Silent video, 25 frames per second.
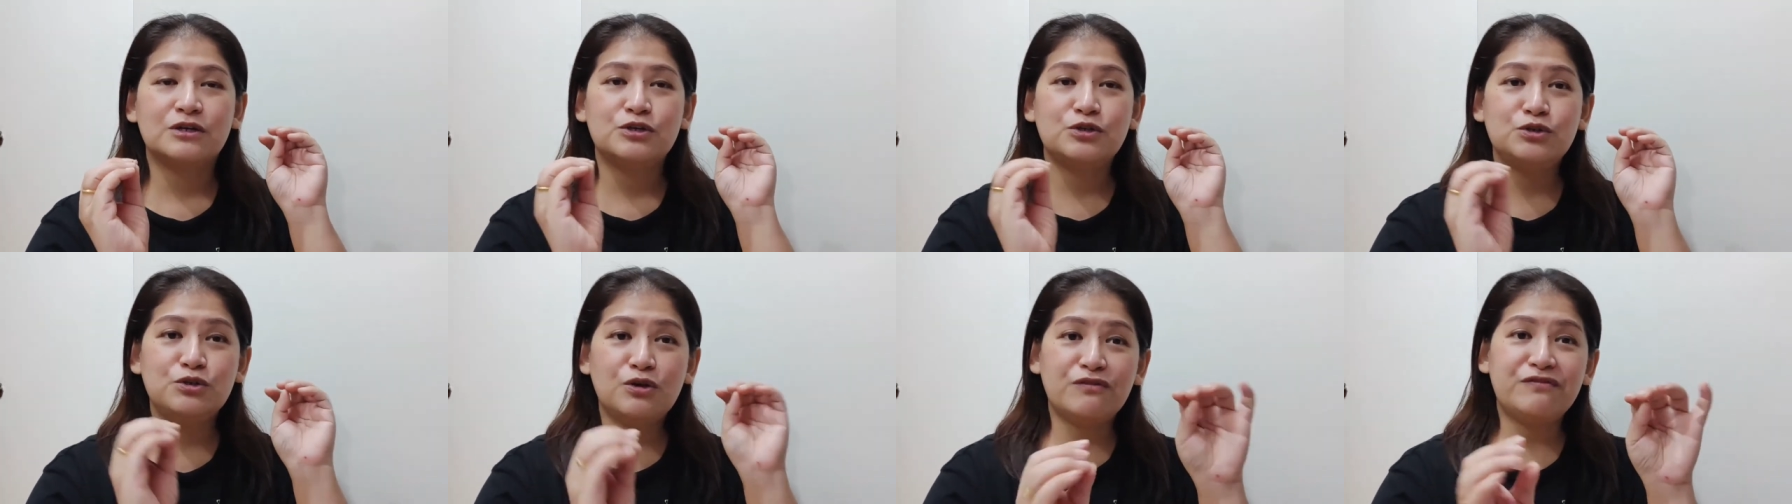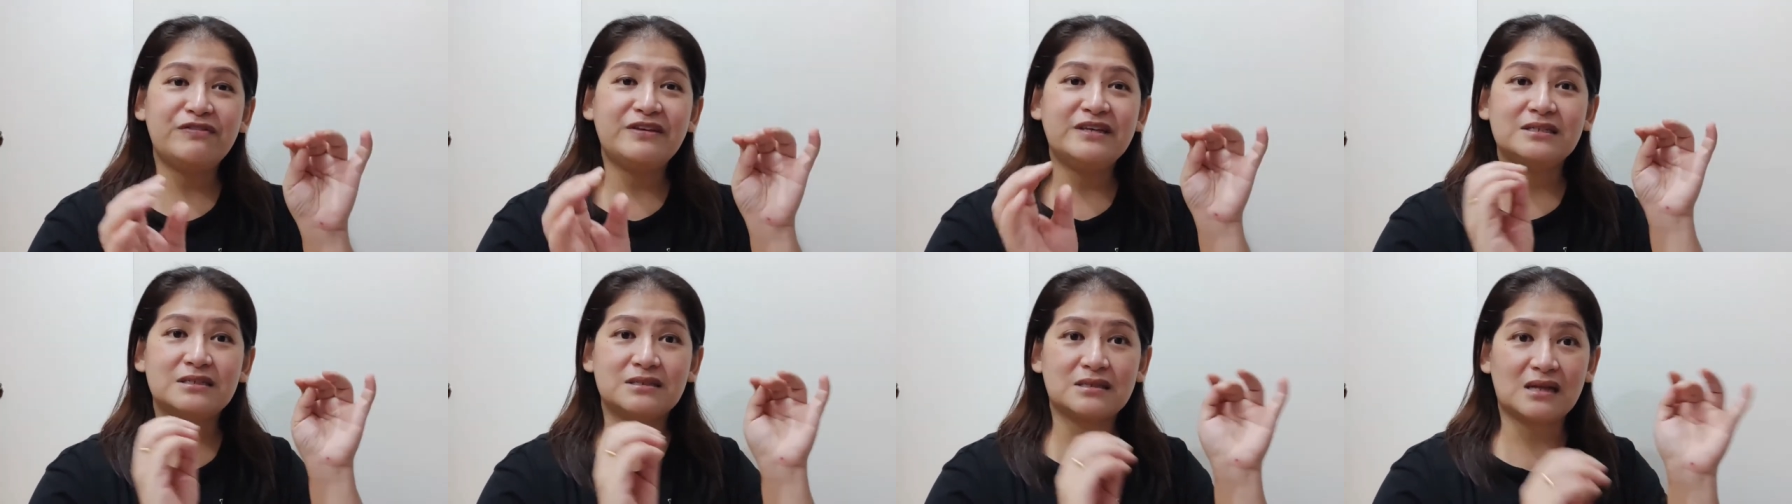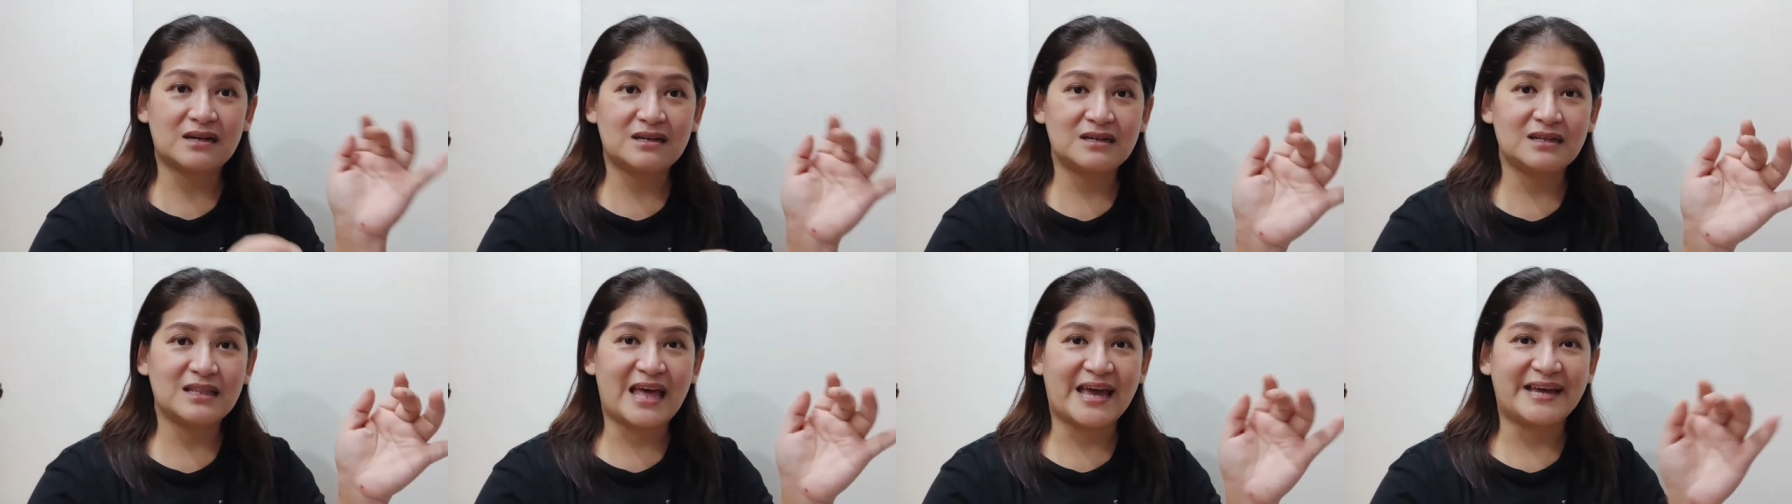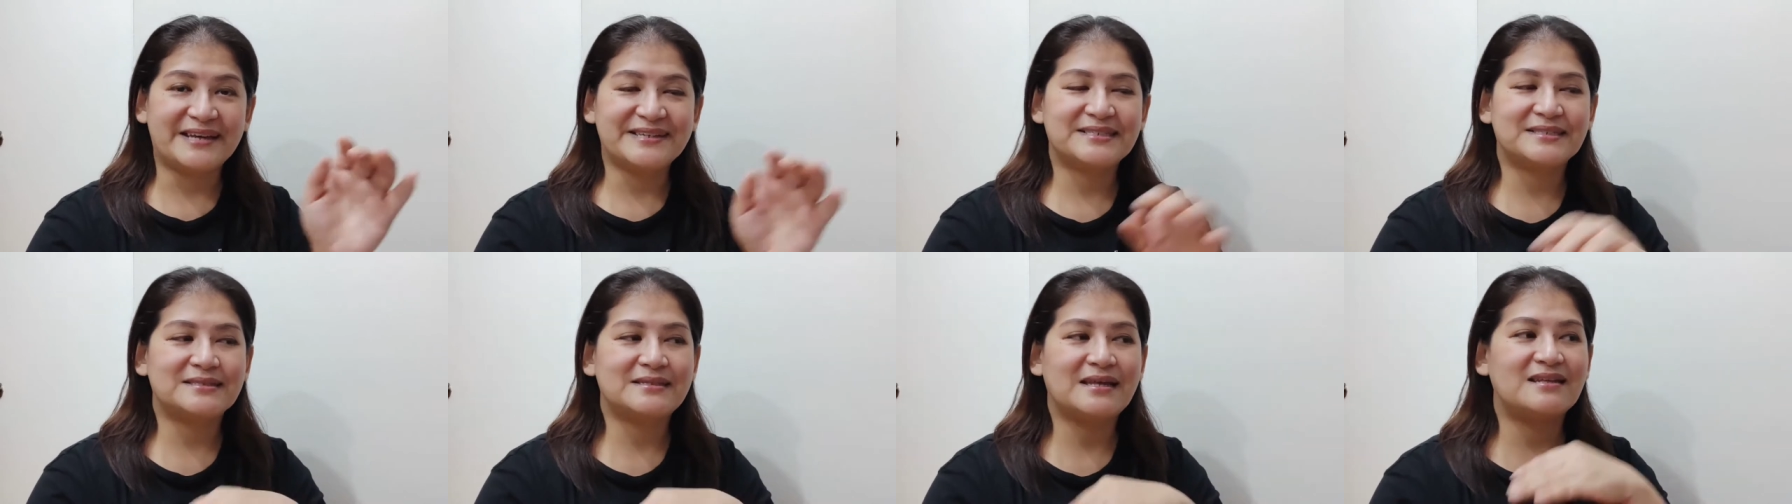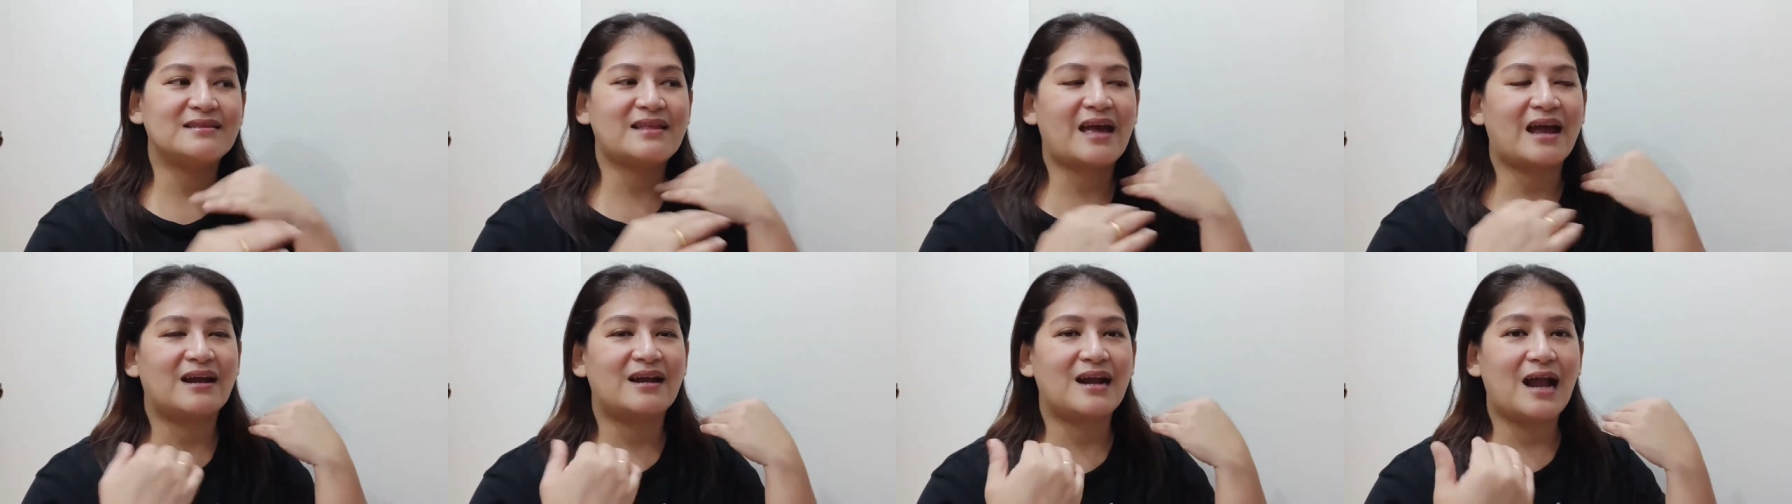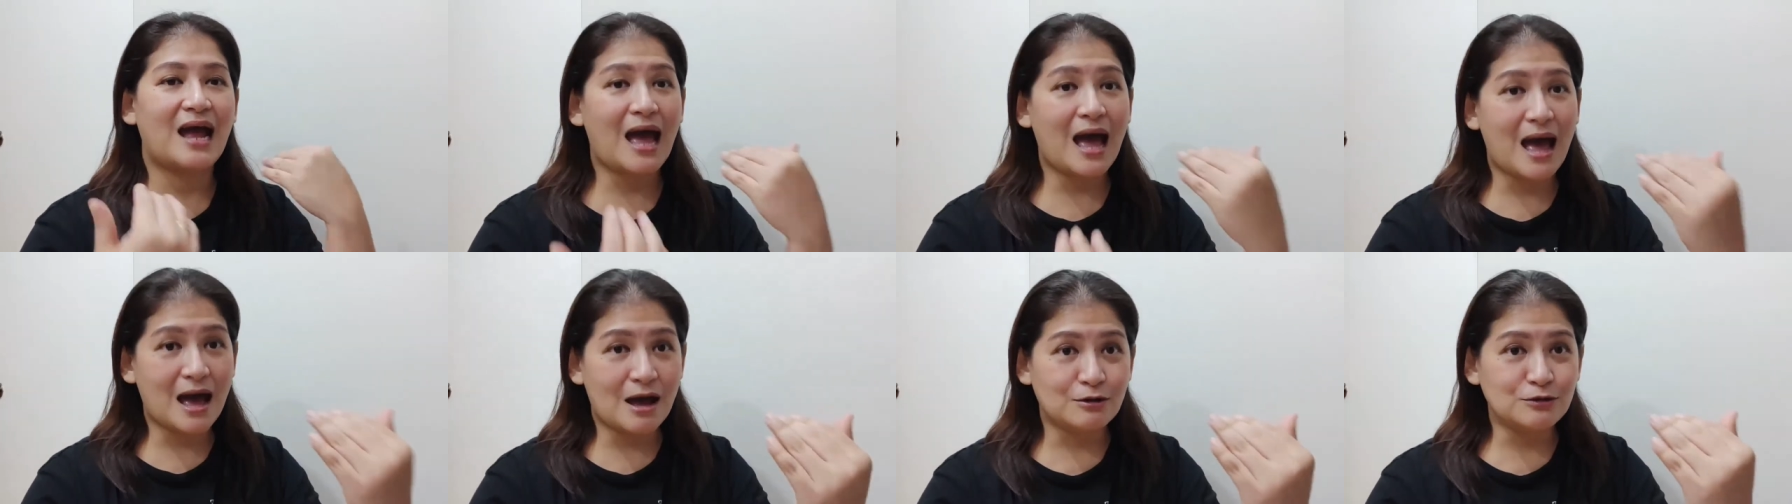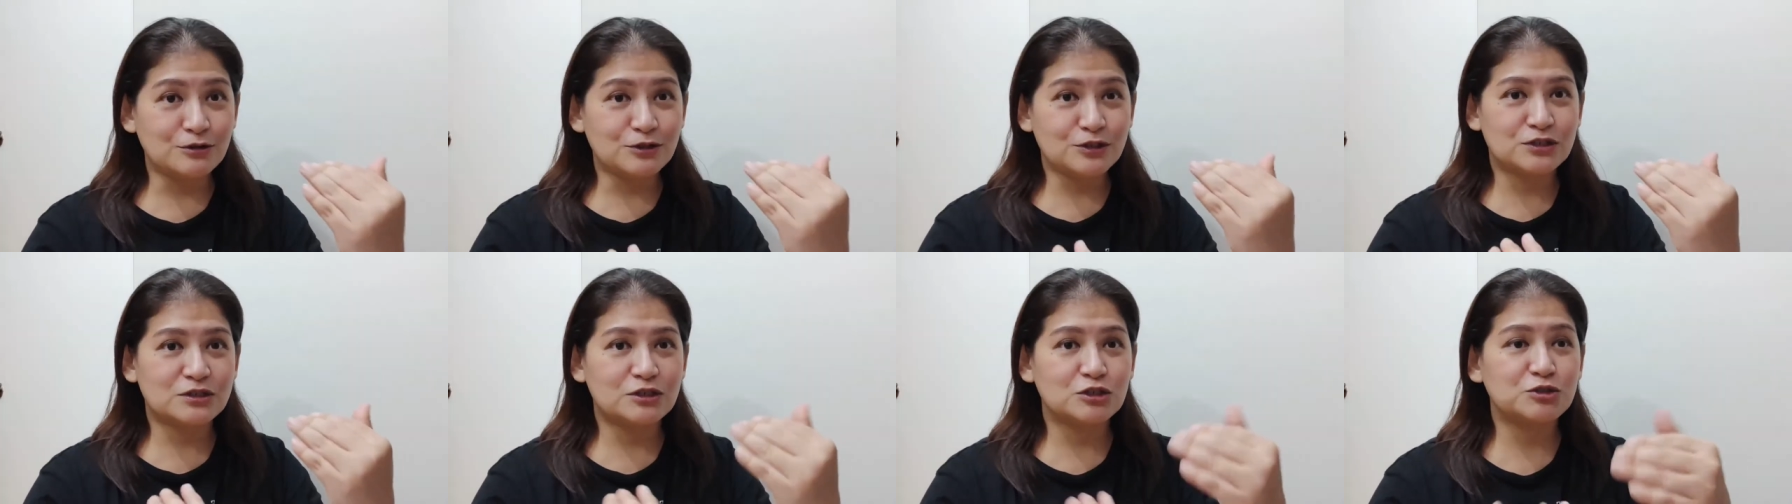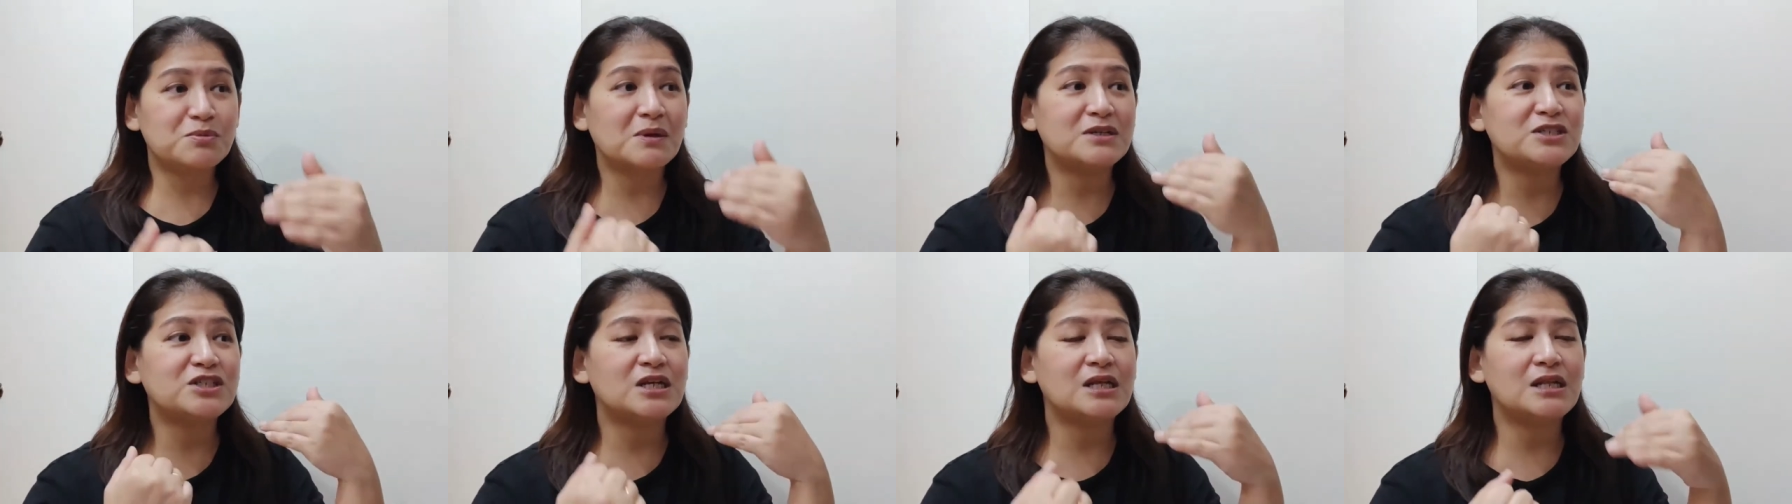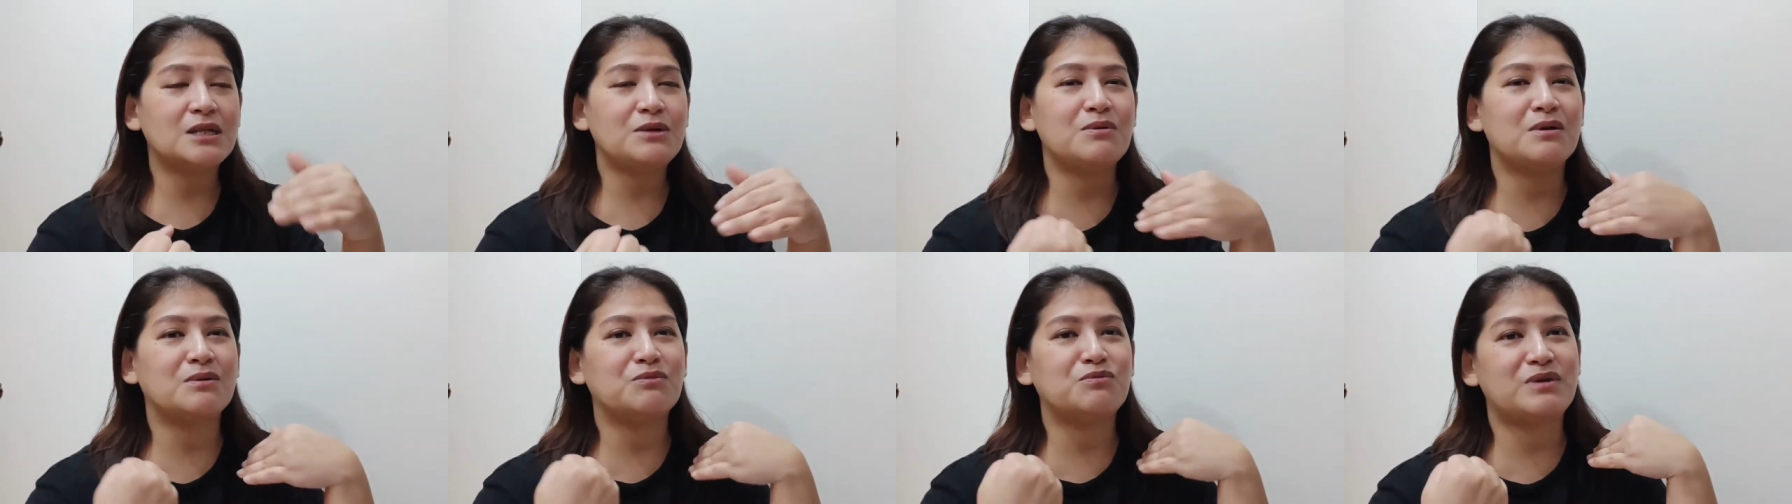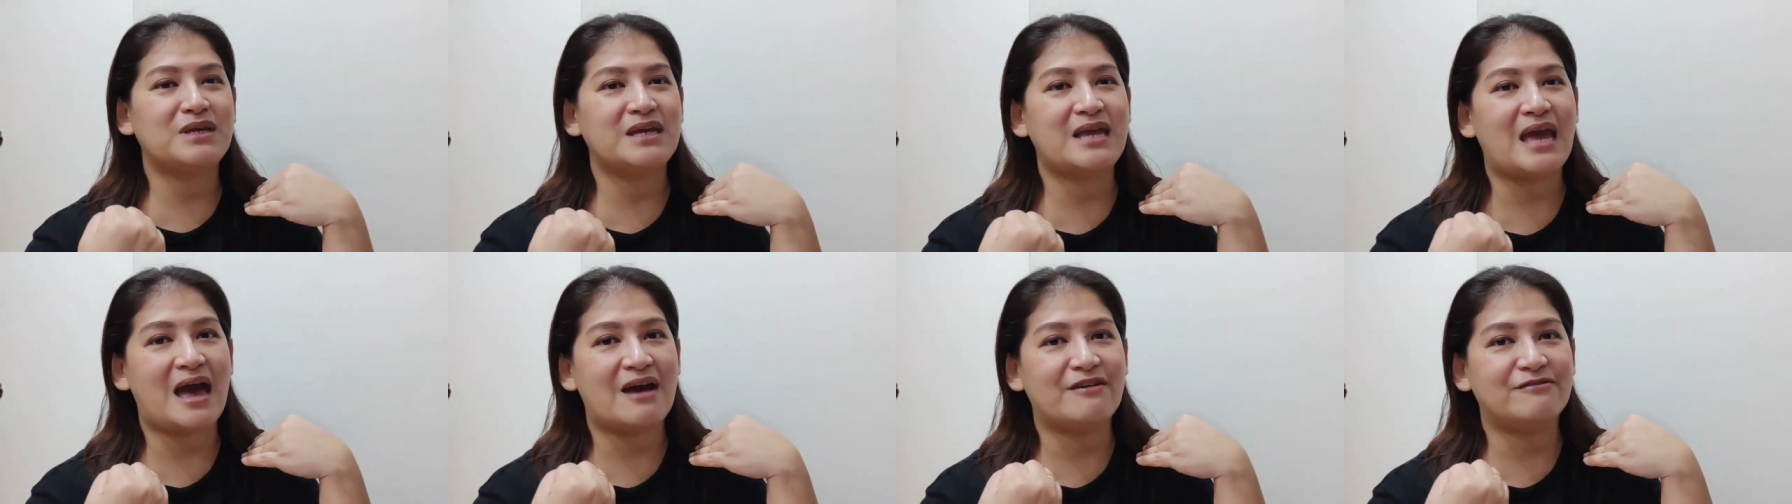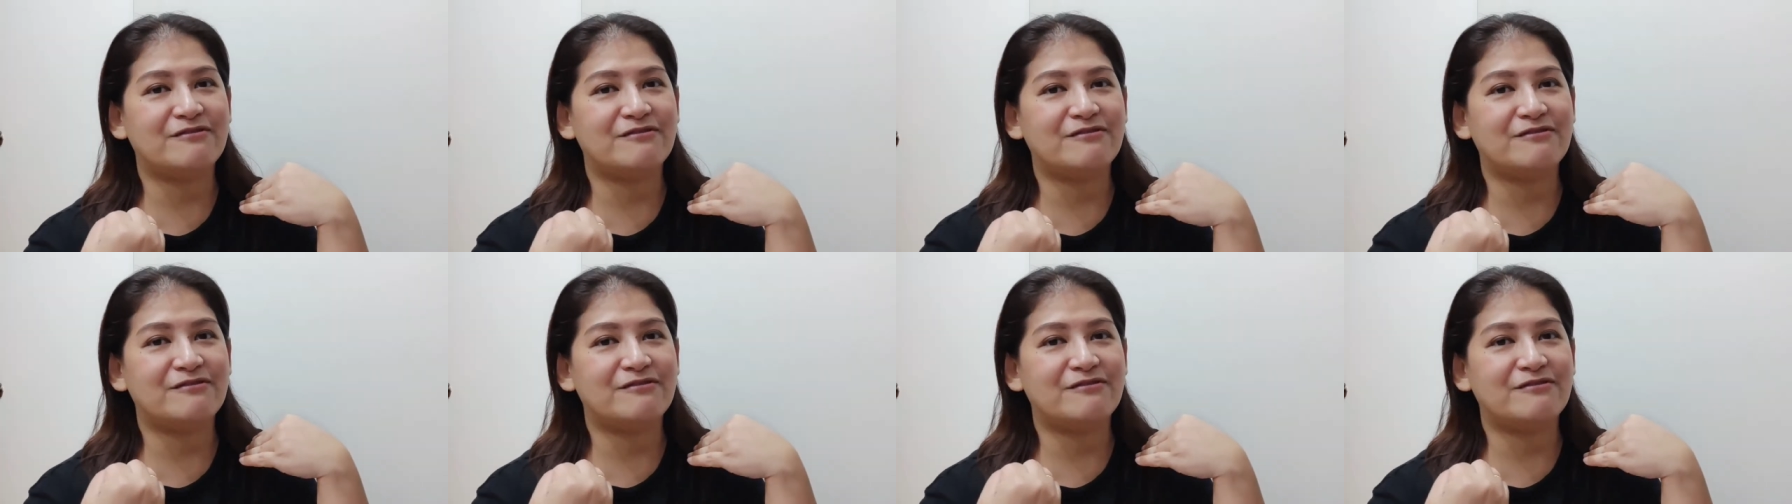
UV sterilize the entire house, especially when we